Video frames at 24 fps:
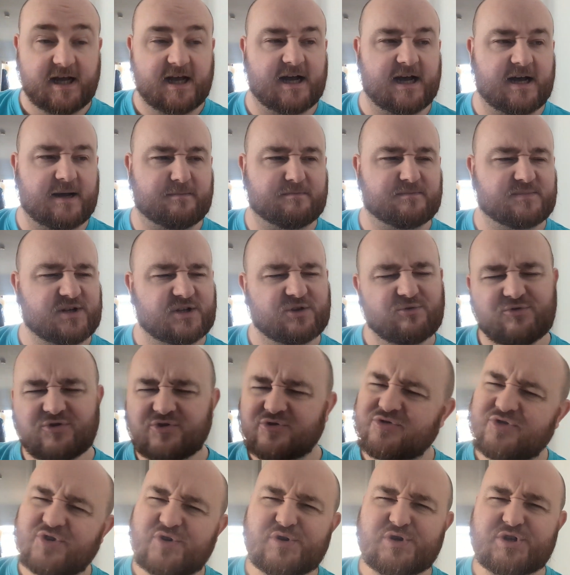So I
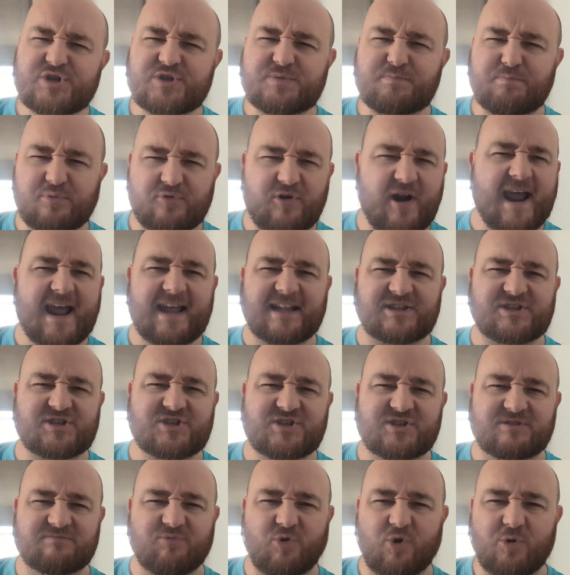don't do
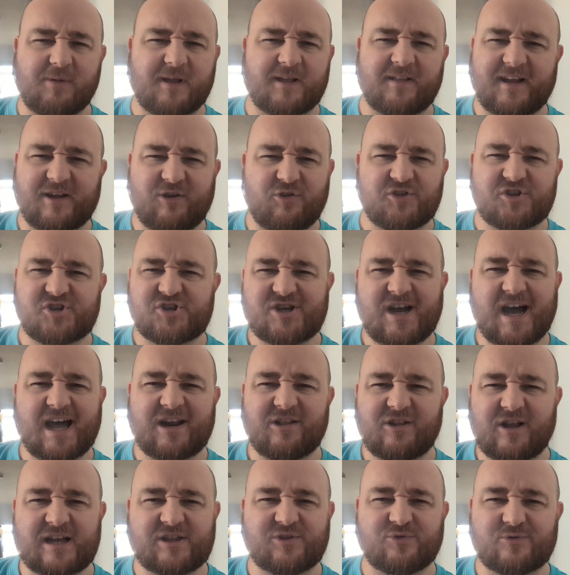spreads normally, like on the
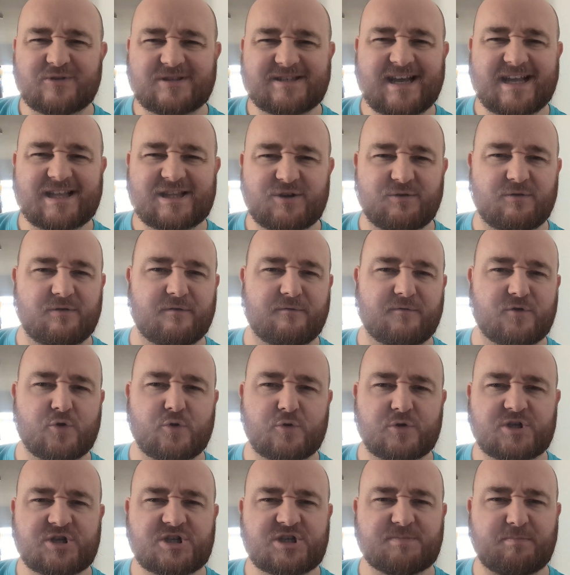channel I don't tend to
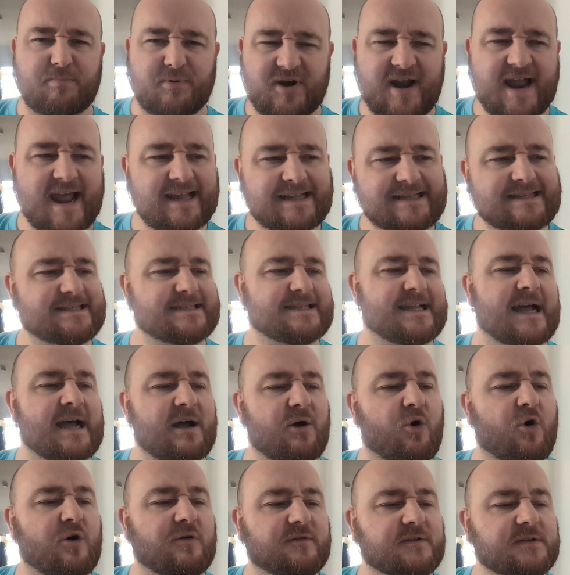review spreads that
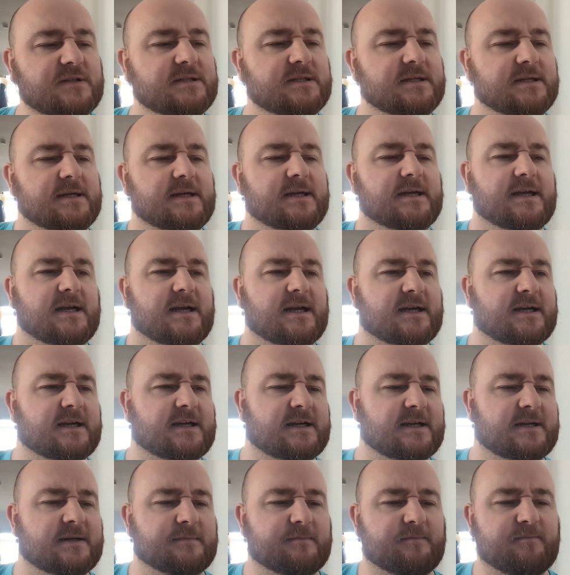often,
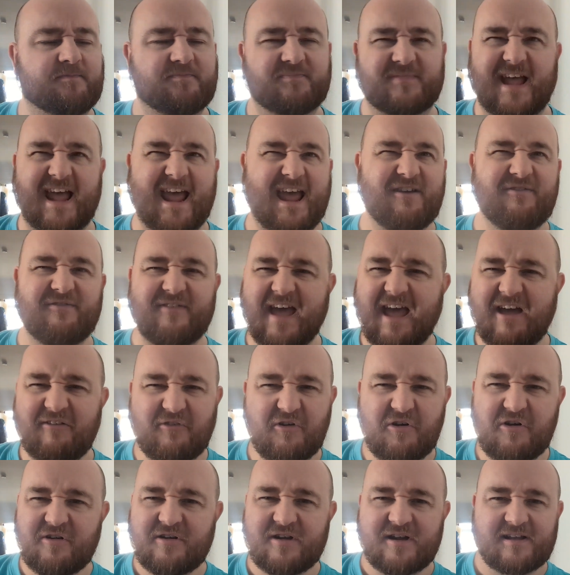if
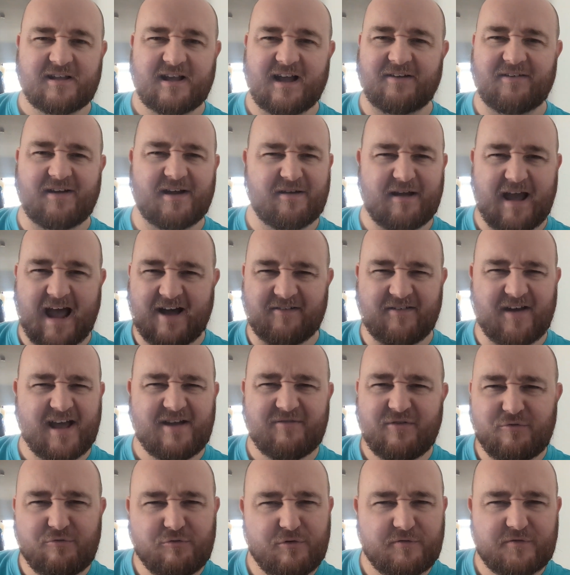ever. Have I
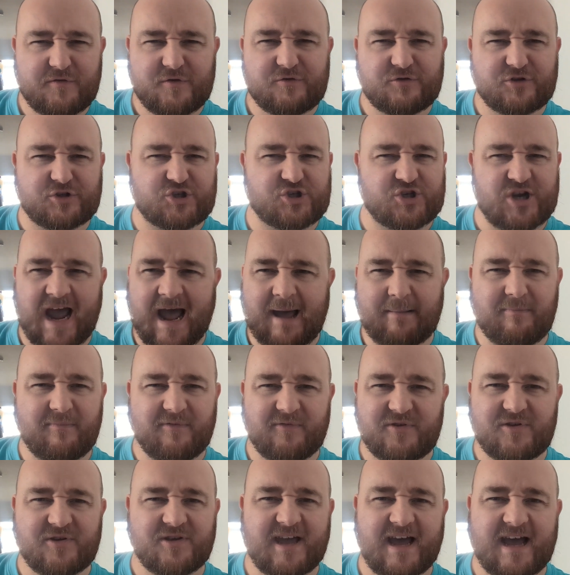ever reviewed jam
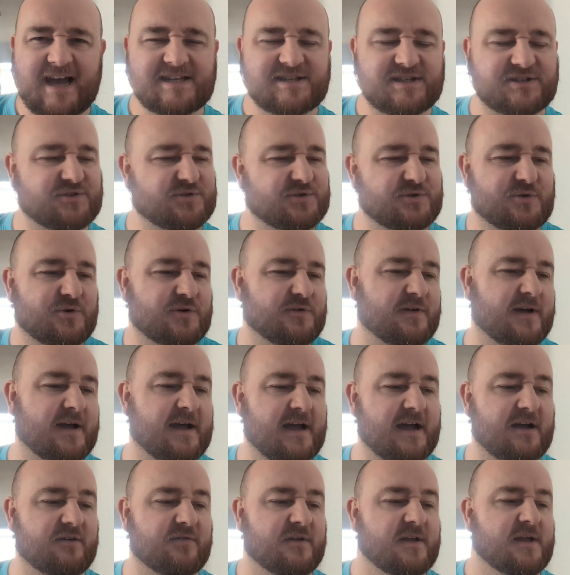for you guys? I don't know if
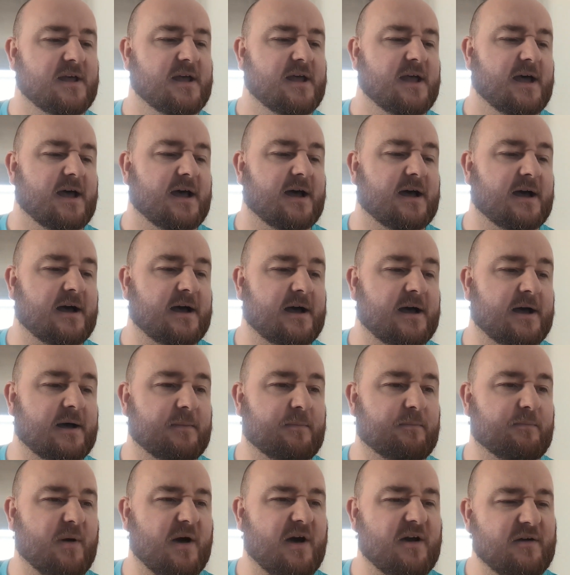I
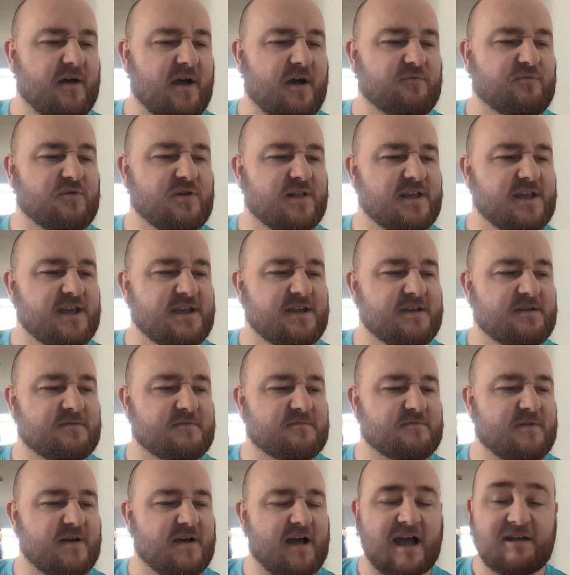have.
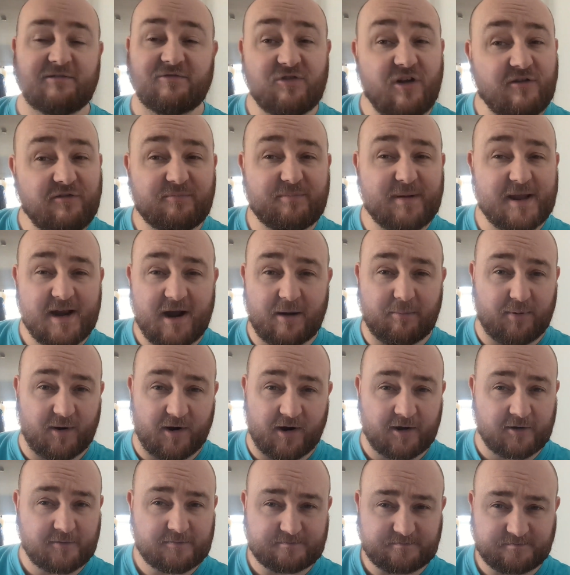But I love peanut
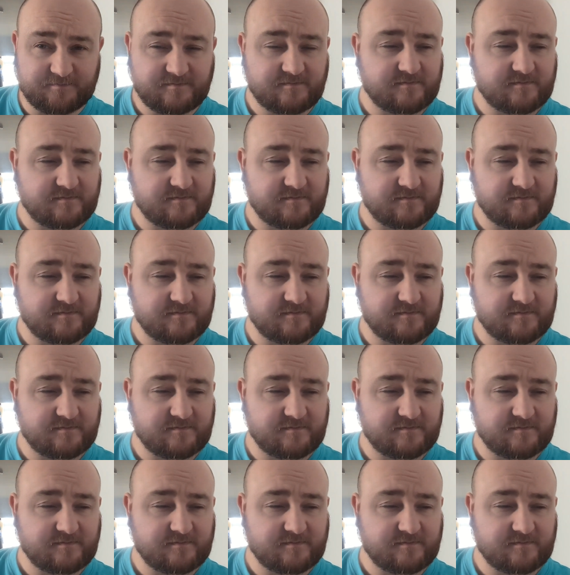butter.